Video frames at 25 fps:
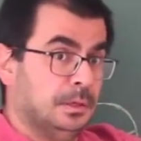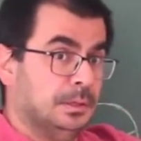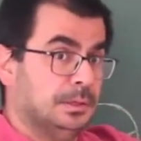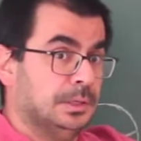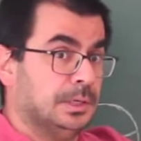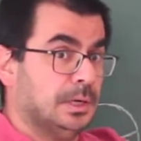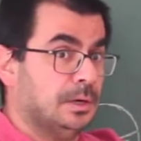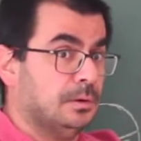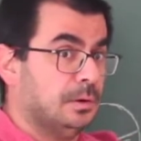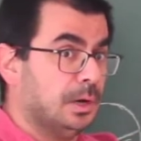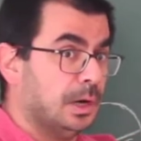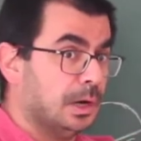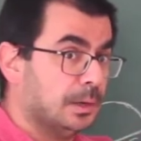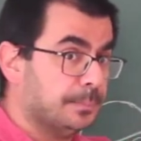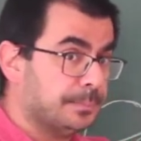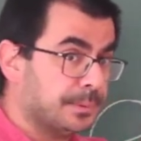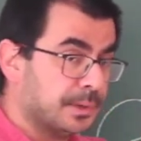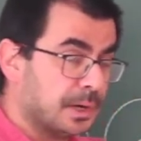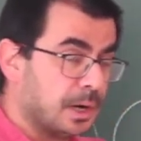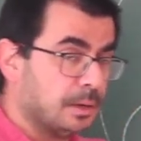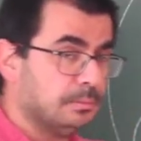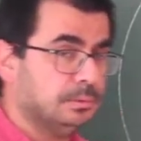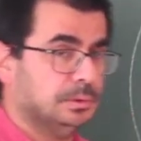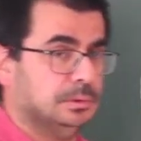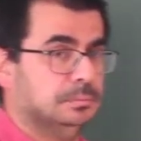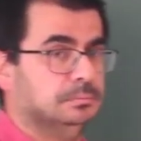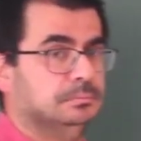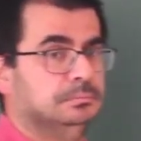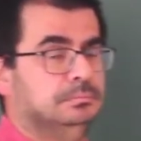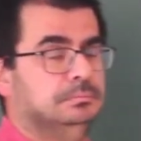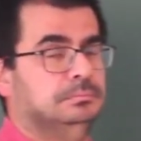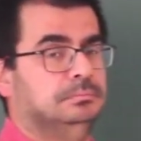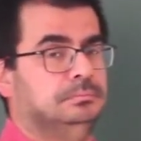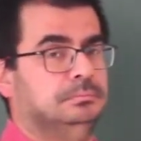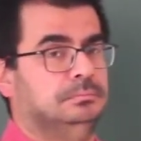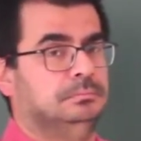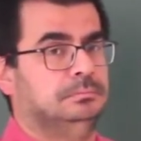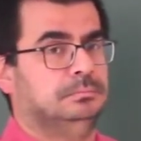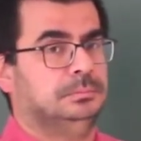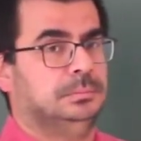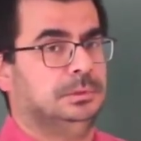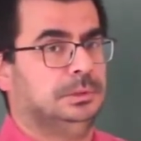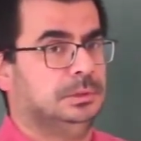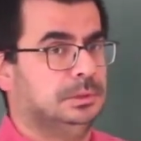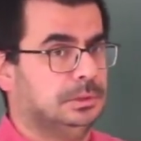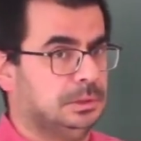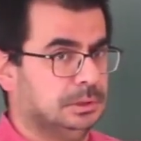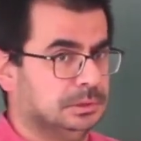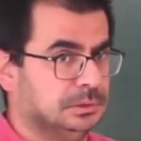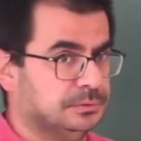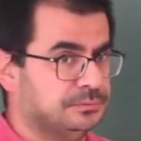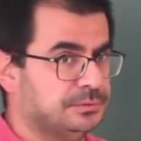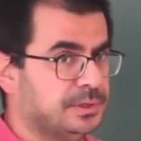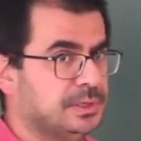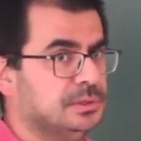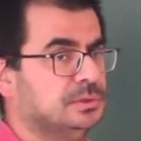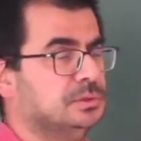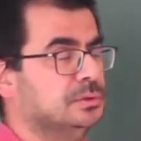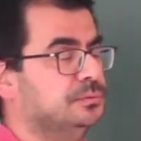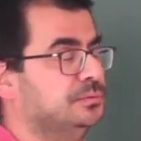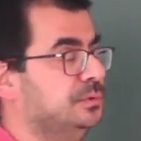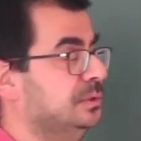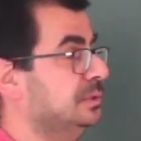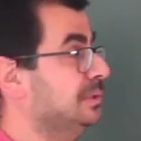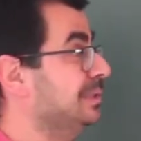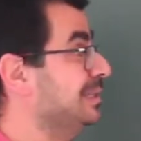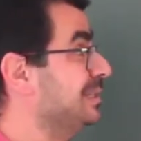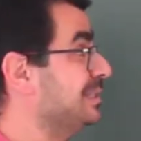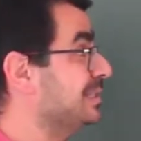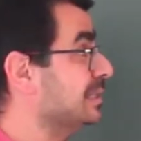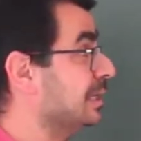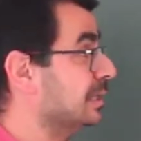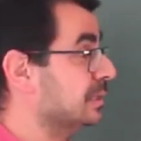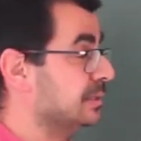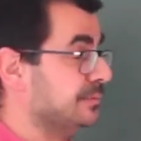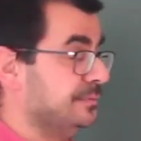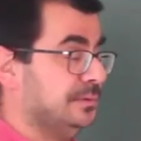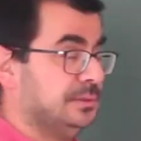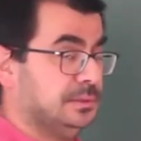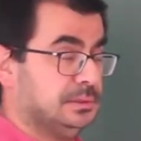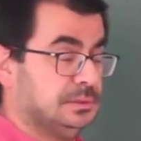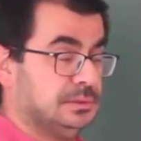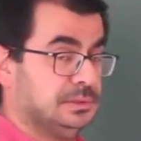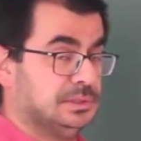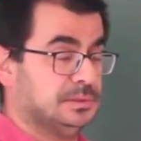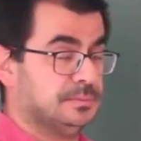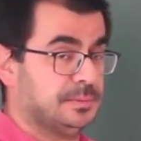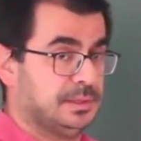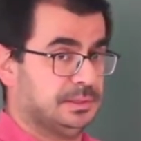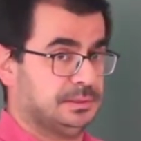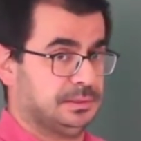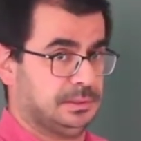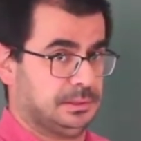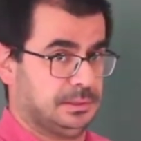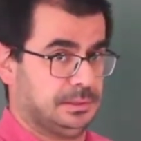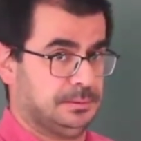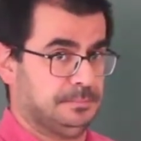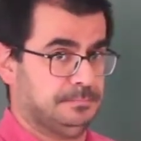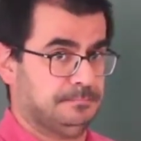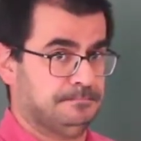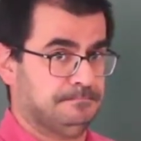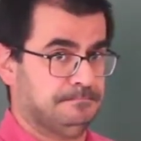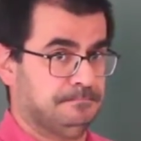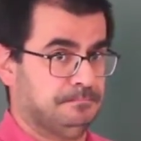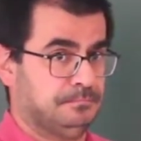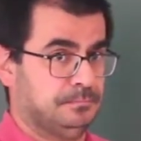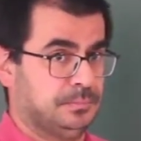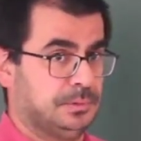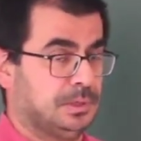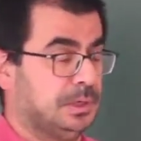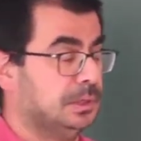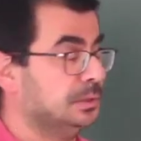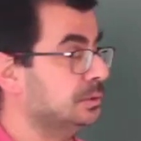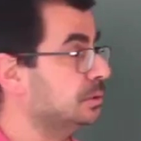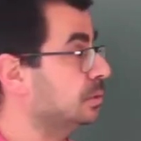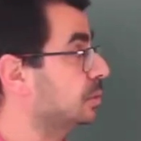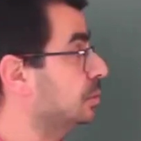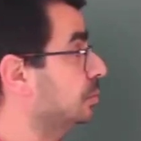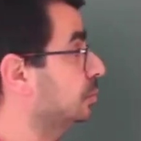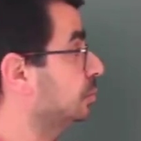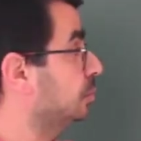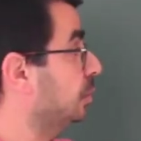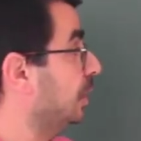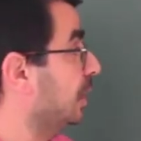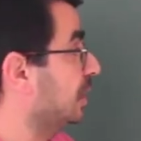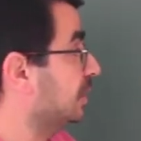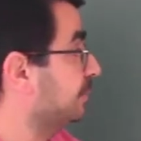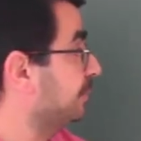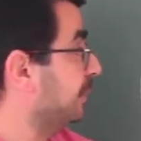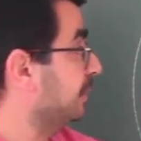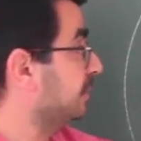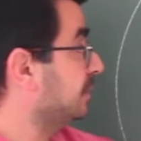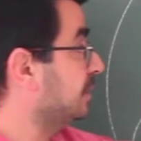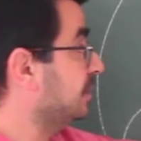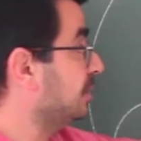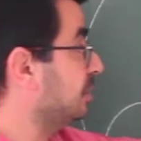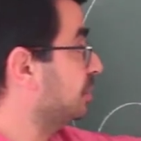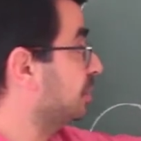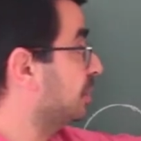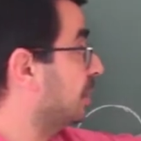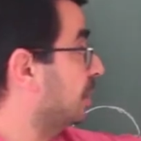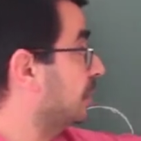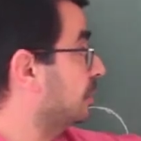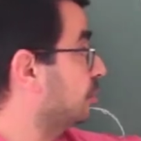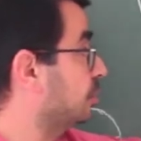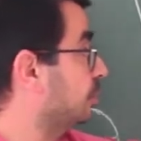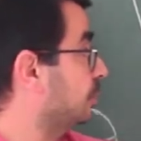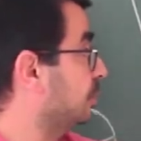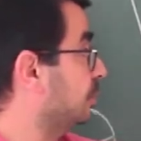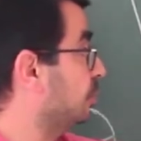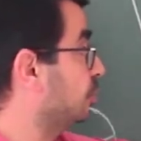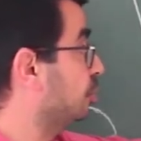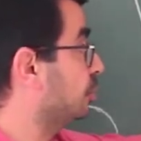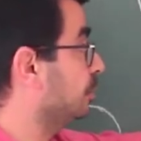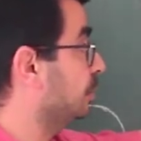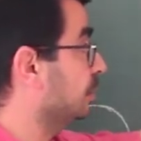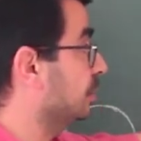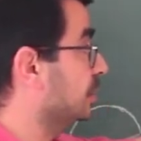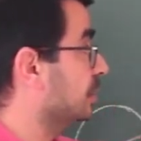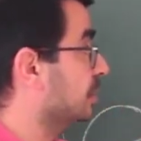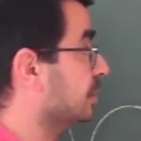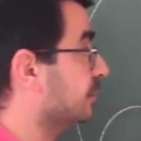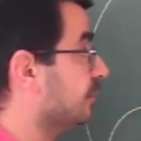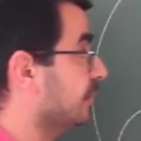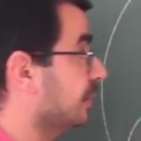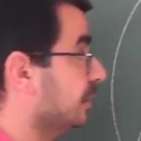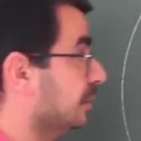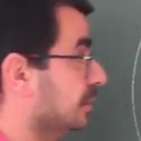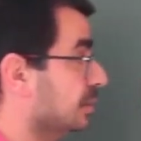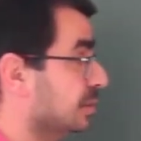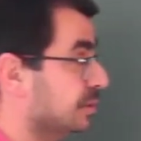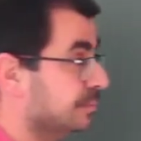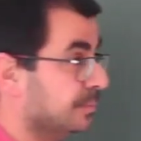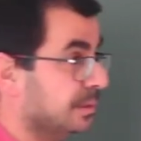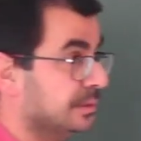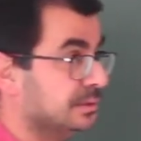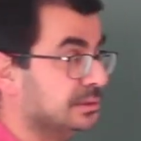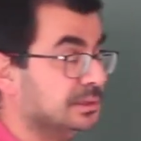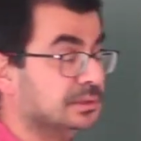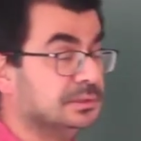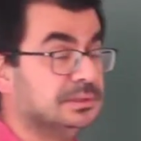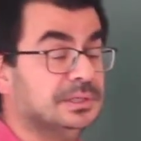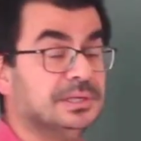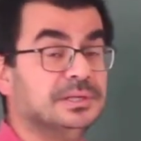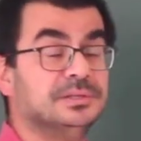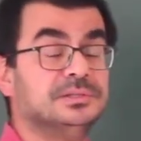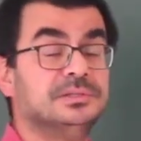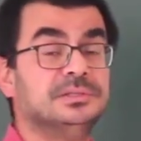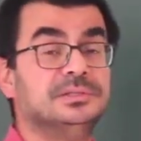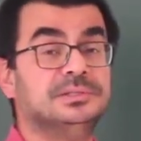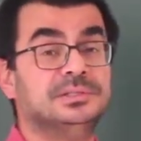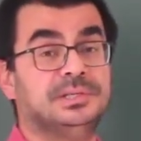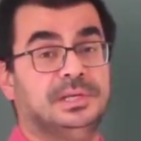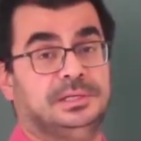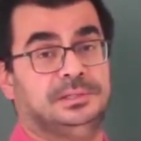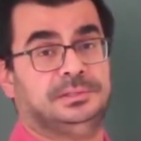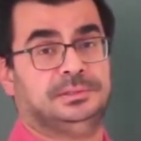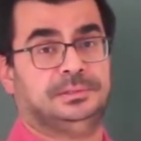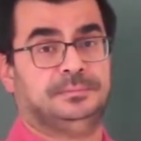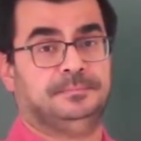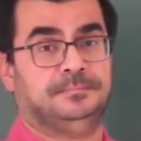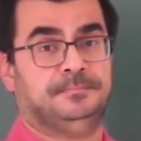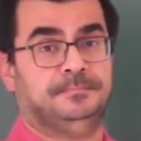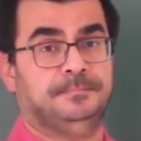Now, our problem on the face of it is not spherically symmetric. Right? So do you expect these charges to be distributed spherically symmetric? The answer is yes.